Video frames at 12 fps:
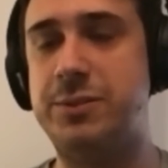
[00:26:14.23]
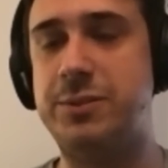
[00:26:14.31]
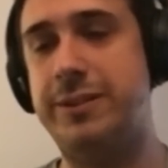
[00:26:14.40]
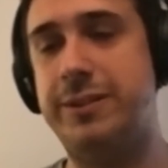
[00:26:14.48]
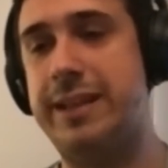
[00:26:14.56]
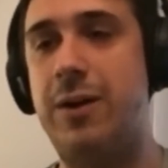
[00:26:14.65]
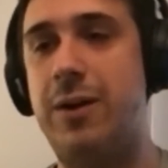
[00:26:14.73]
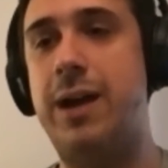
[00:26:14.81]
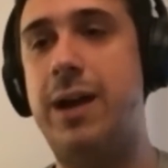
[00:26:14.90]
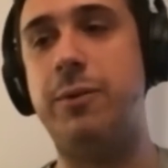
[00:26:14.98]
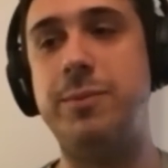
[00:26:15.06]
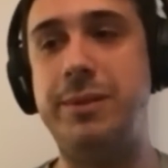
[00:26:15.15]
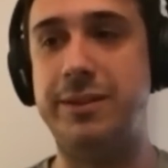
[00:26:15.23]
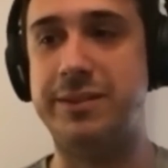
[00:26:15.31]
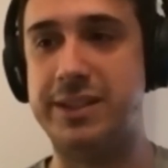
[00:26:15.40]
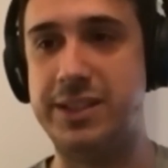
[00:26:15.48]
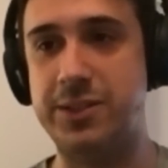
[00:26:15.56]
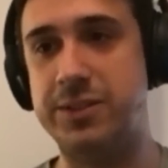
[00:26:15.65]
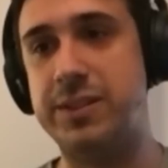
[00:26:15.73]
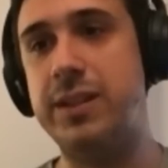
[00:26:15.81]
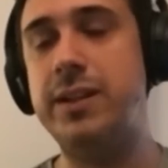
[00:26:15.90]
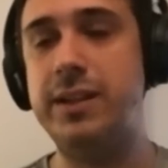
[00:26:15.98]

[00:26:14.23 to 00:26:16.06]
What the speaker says: Well, now I want to build on Tezos.